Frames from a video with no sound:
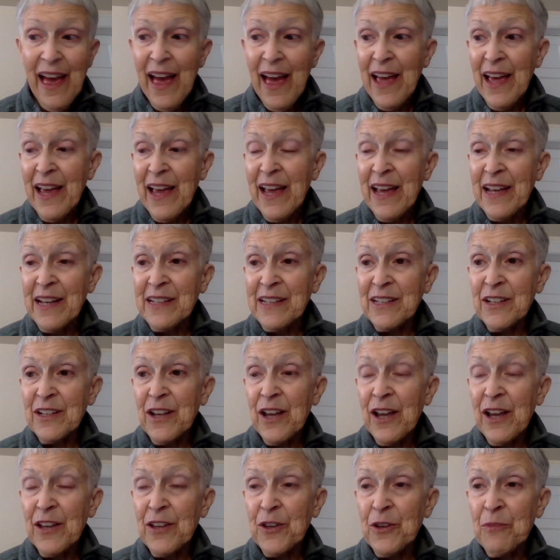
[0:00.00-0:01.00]
and
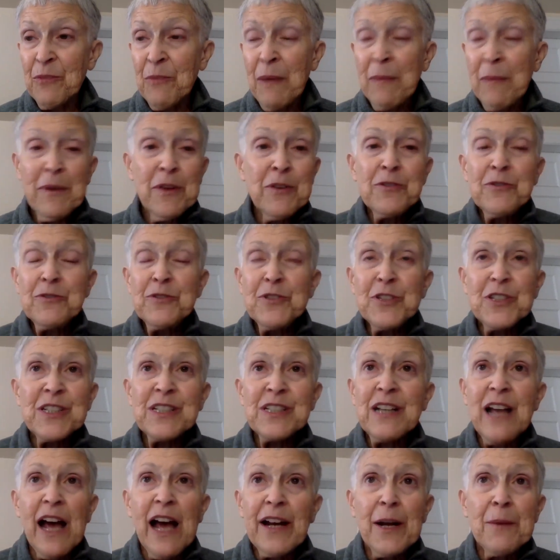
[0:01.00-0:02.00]
maybe you
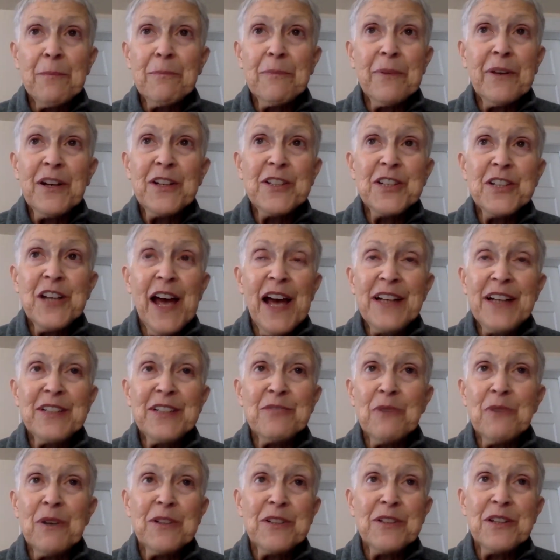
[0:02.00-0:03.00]
just got up because you had
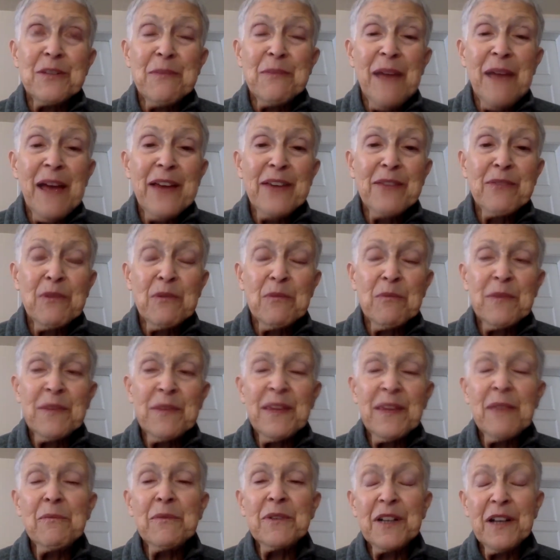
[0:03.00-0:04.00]
to run to the bathroom,
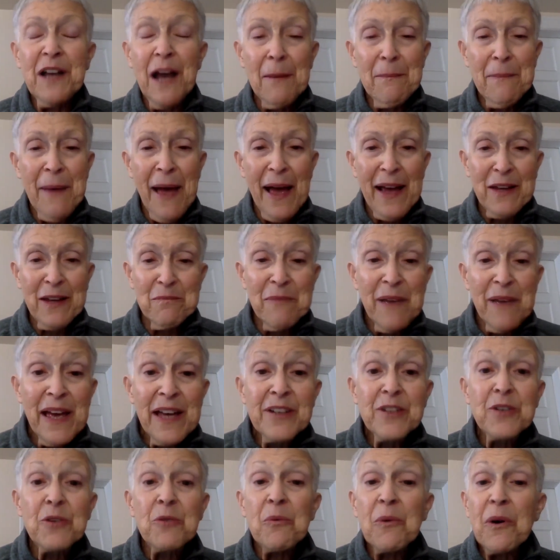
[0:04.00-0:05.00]
but then when you got back in
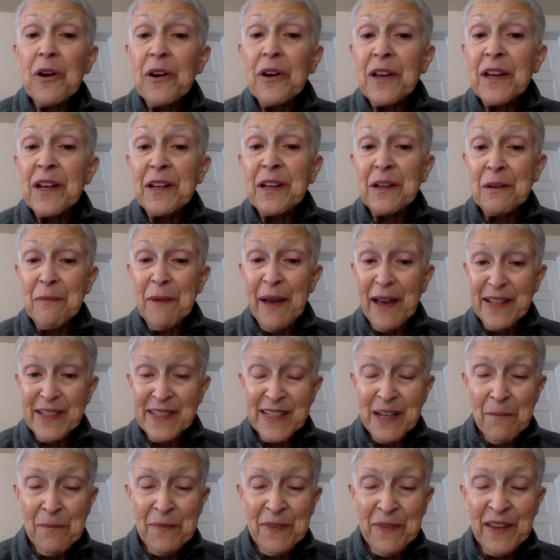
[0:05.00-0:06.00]
bed, you're worrying
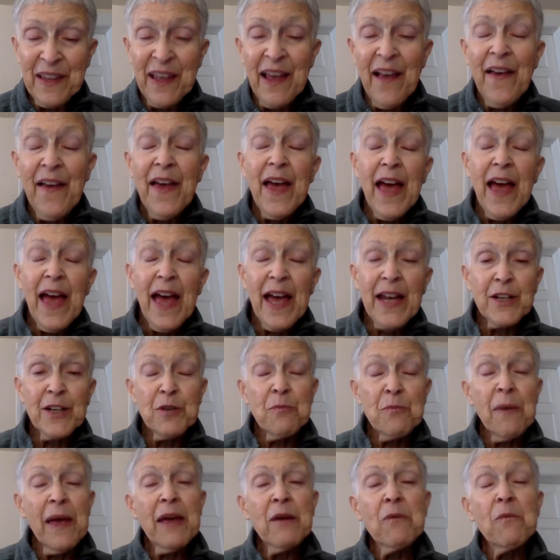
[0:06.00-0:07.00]
about something, and
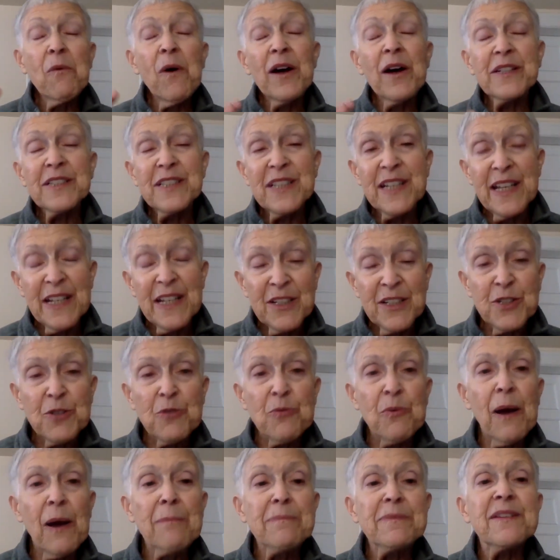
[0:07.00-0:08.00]
you may want to
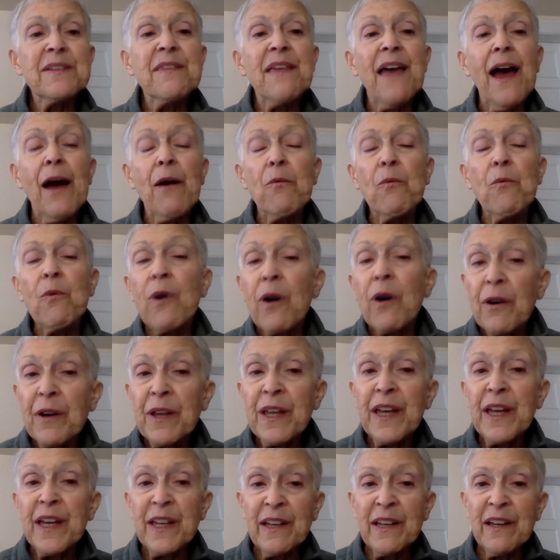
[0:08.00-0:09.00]
interrupt that
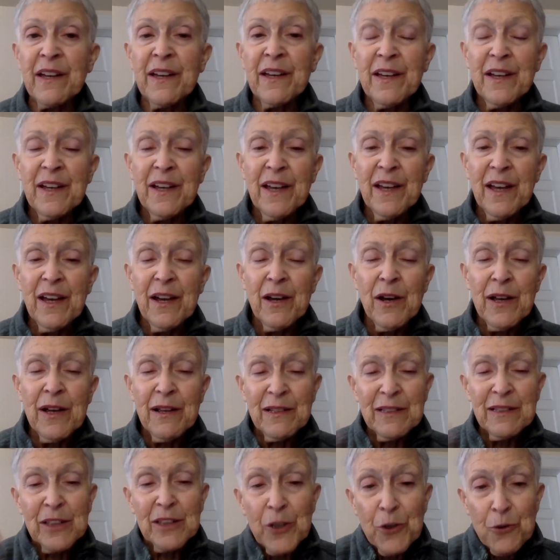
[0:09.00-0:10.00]
worrying
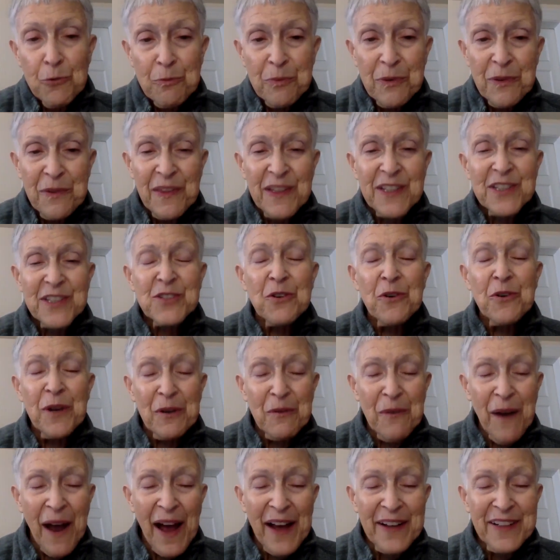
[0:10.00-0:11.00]
loop that's
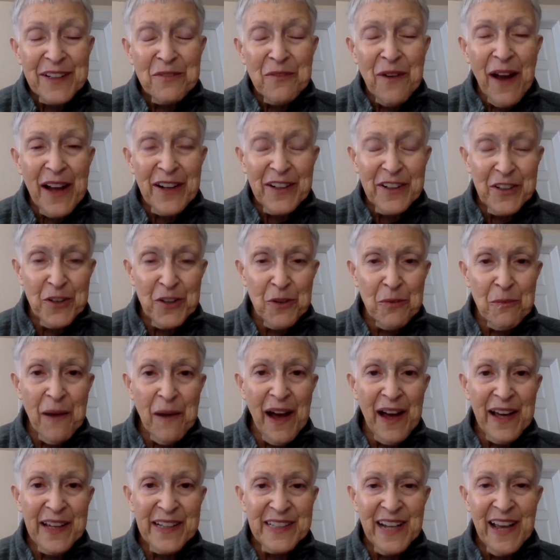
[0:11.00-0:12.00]
going round and round in your
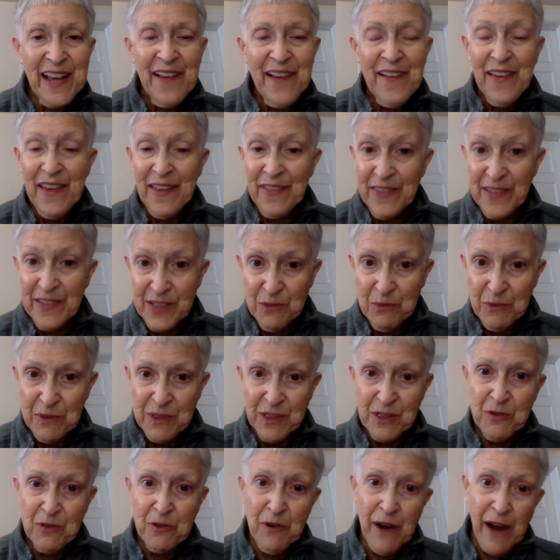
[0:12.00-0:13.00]
mind. And this
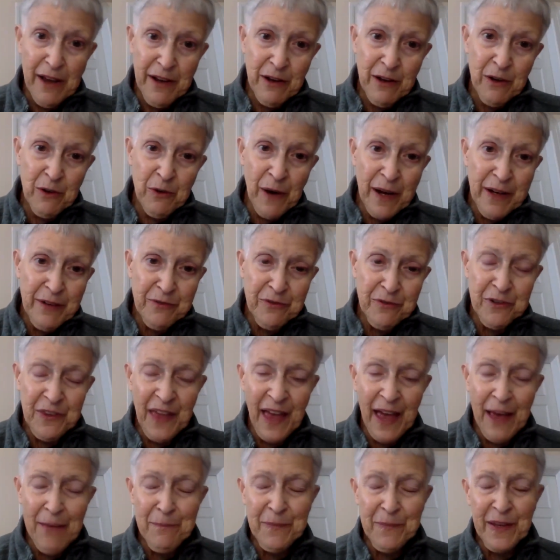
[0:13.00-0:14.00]
one's great for
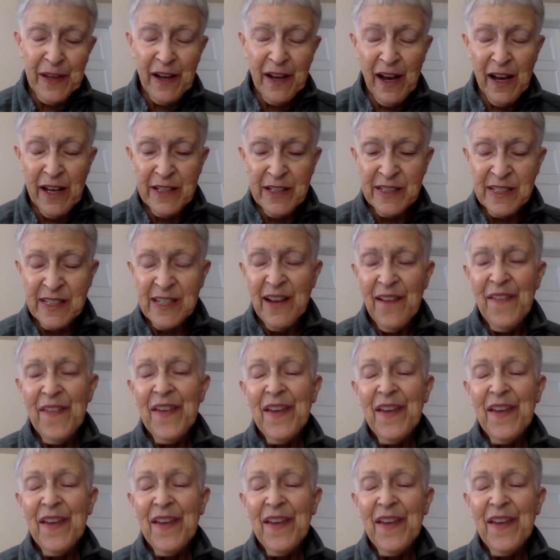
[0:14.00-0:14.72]
that, because